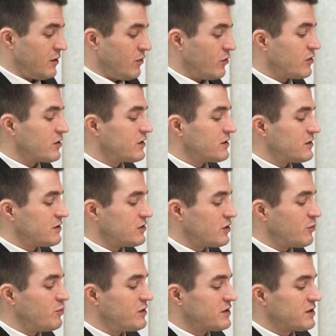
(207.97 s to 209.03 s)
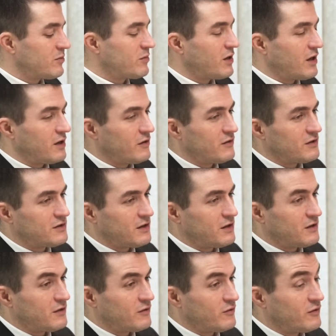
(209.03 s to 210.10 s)
Well, there should be some kind of
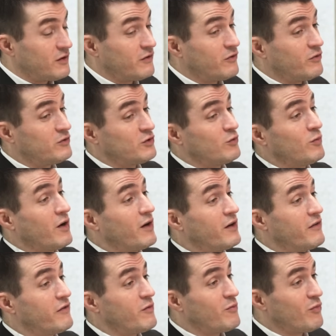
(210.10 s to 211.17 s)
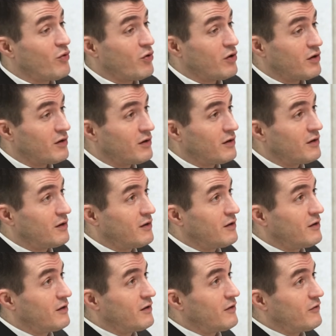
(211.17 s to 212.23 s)
incentive, if we zoom out even more,
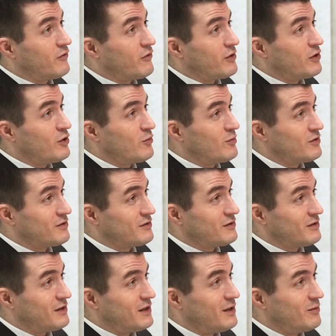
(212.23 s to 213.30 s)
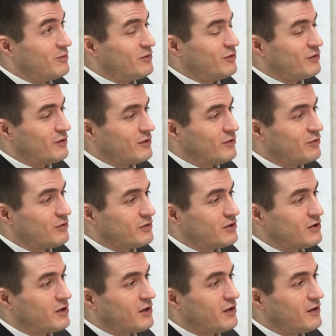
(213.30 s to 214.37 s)
for humans to keep doing cool
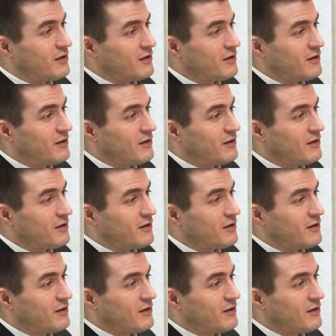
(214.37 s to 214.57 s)
shit.